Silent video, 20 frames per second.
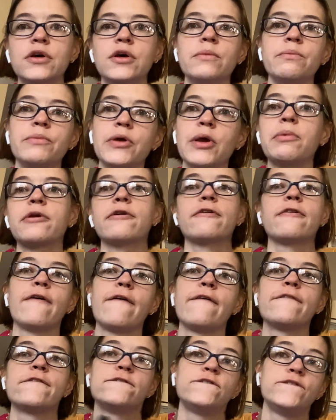be able to
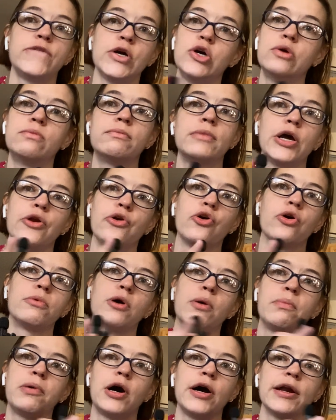film my
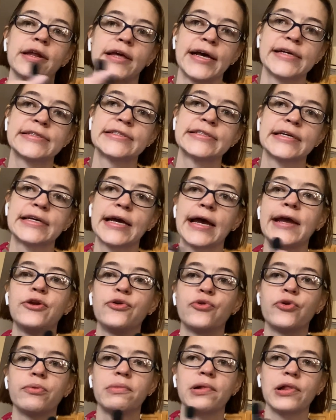normal podcast like I
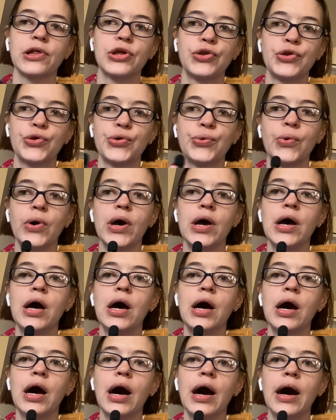normally do.
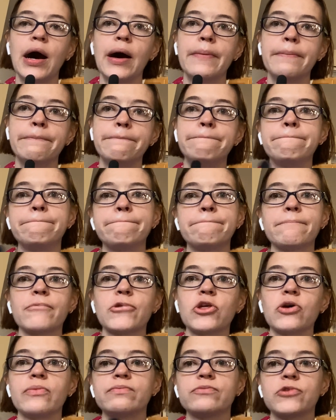
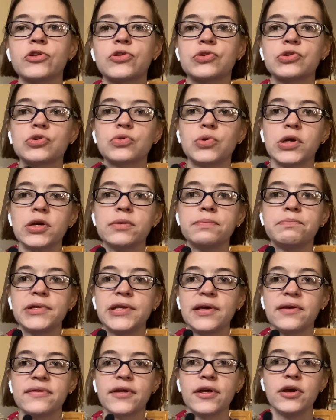So just a quick
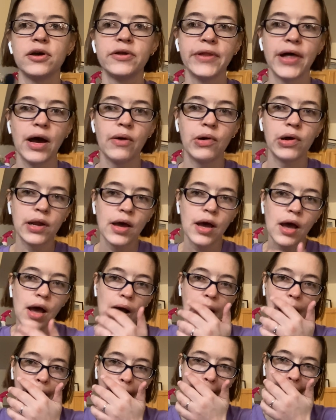PSA on that one.
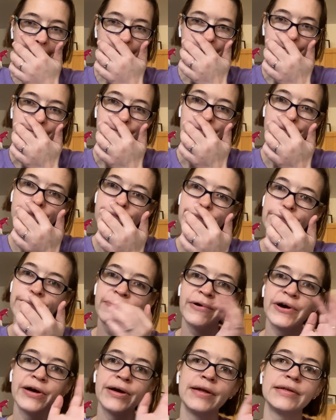
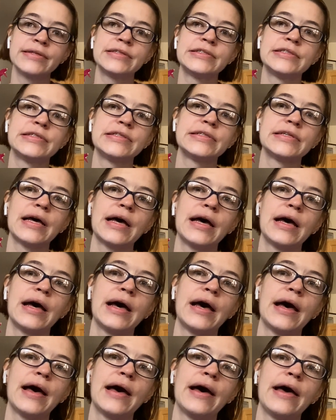But
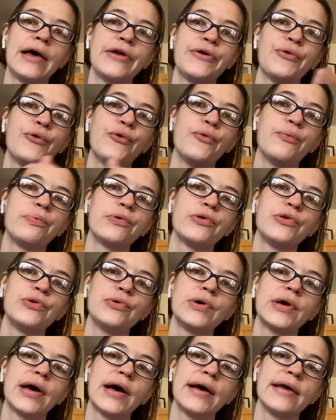I hope you
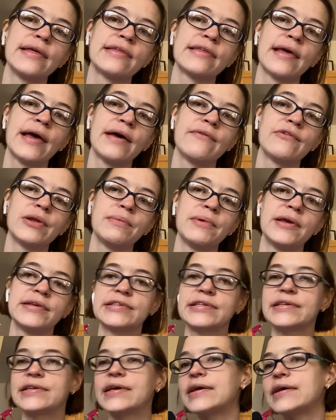guys have an
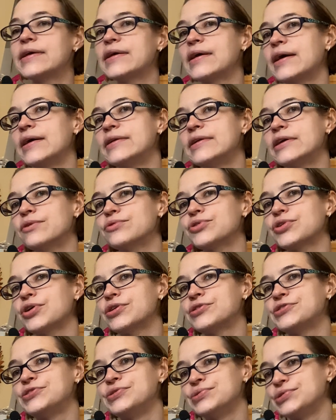amazing day, and I'll
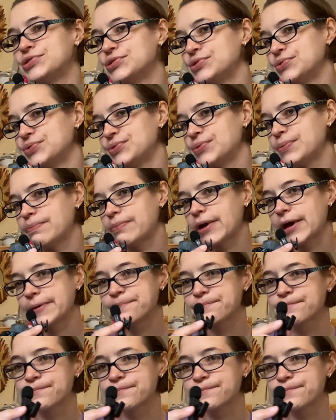talk to you soon. Bye.